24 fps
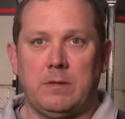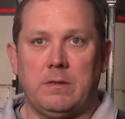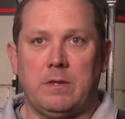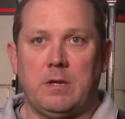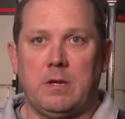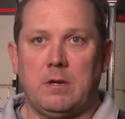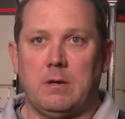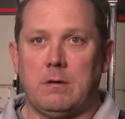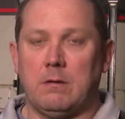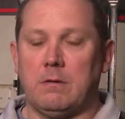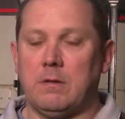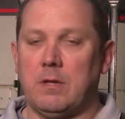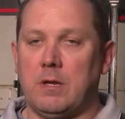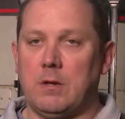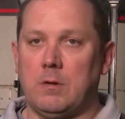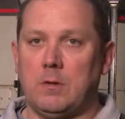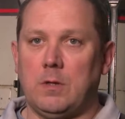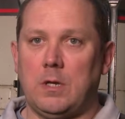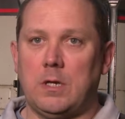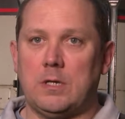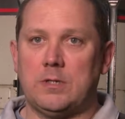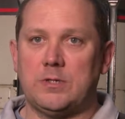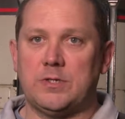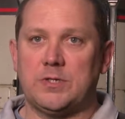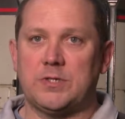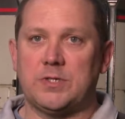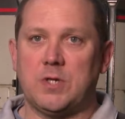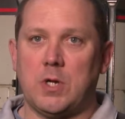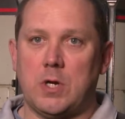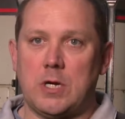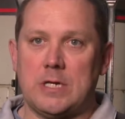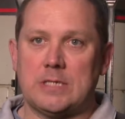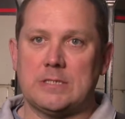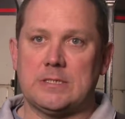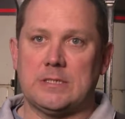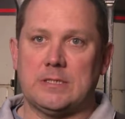Their largest
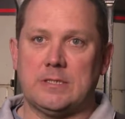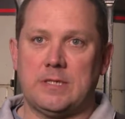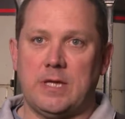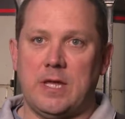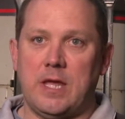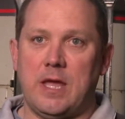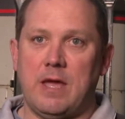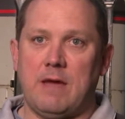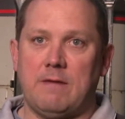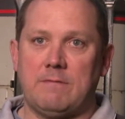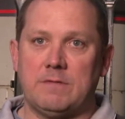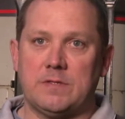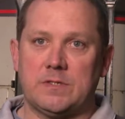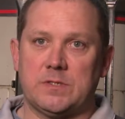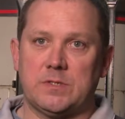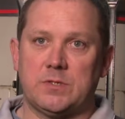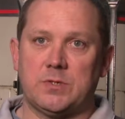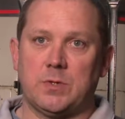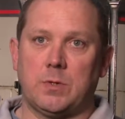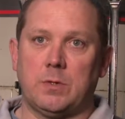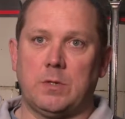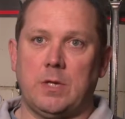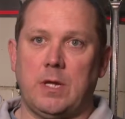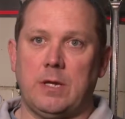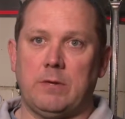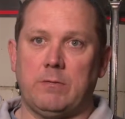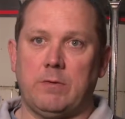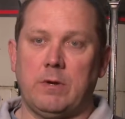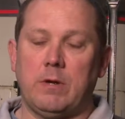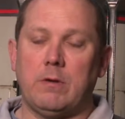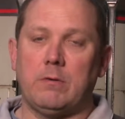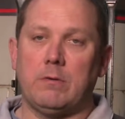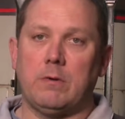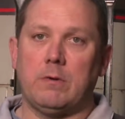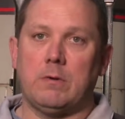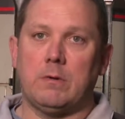cost that they have as a short line
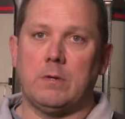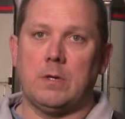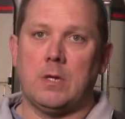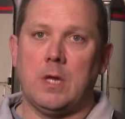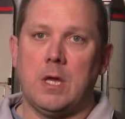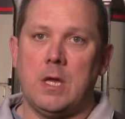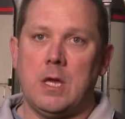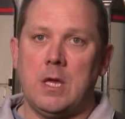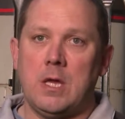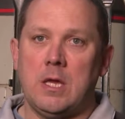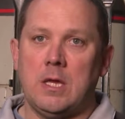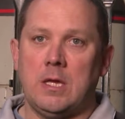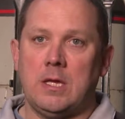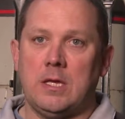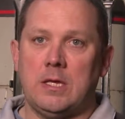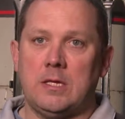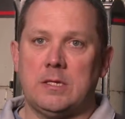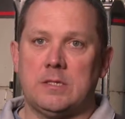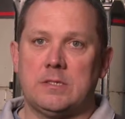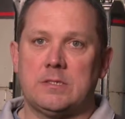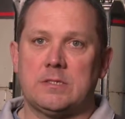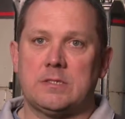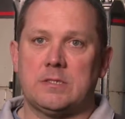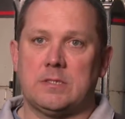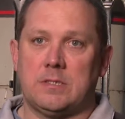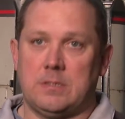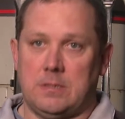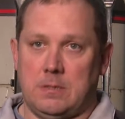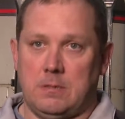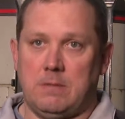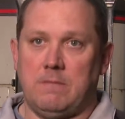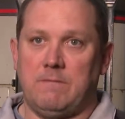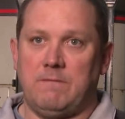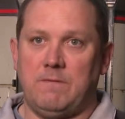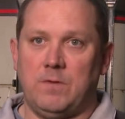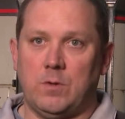railroad is
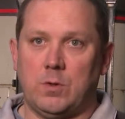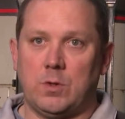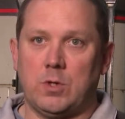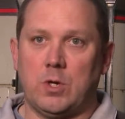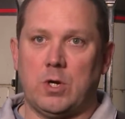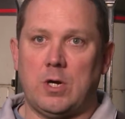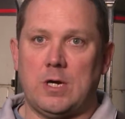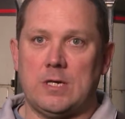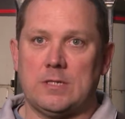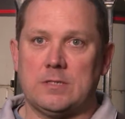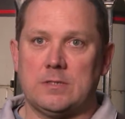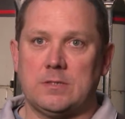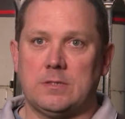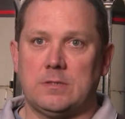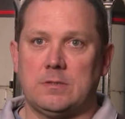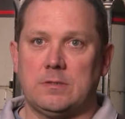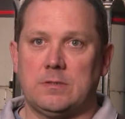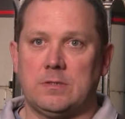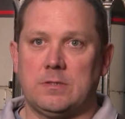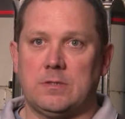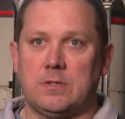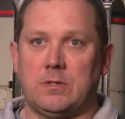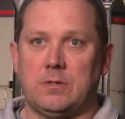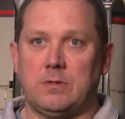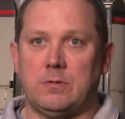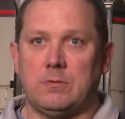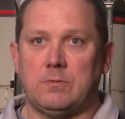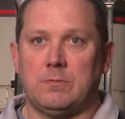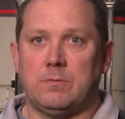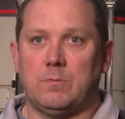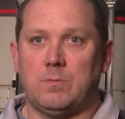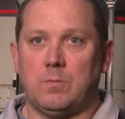fuel costs. So